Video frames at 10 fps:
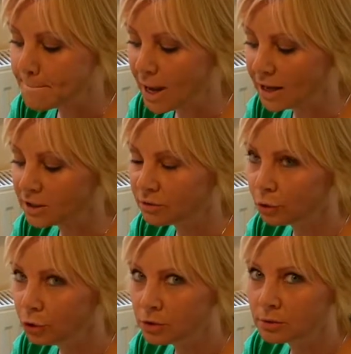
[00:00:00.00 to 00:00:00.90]
And it's for
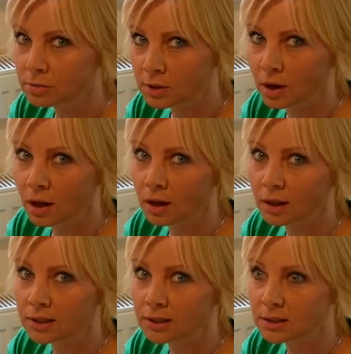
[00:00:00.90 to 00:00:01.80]
you to
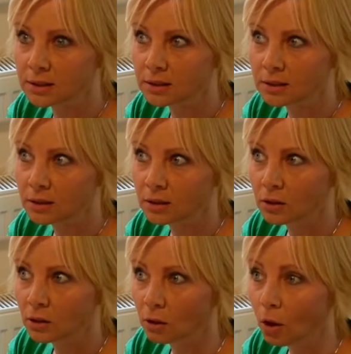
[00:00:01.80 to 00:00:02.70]
realise,
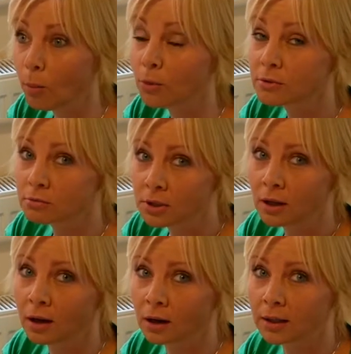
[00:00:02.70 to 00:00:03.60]
or almost
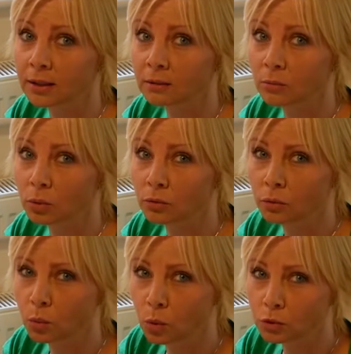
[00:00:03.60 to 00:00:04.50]
realign
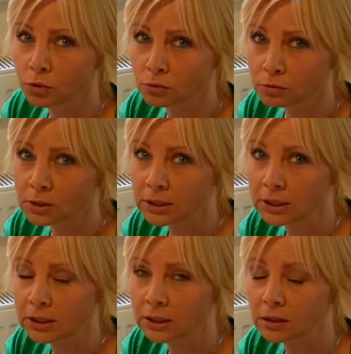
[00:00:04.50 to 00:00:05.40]
with what you
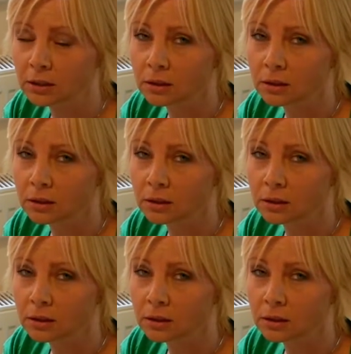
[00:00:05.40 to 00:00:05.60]
really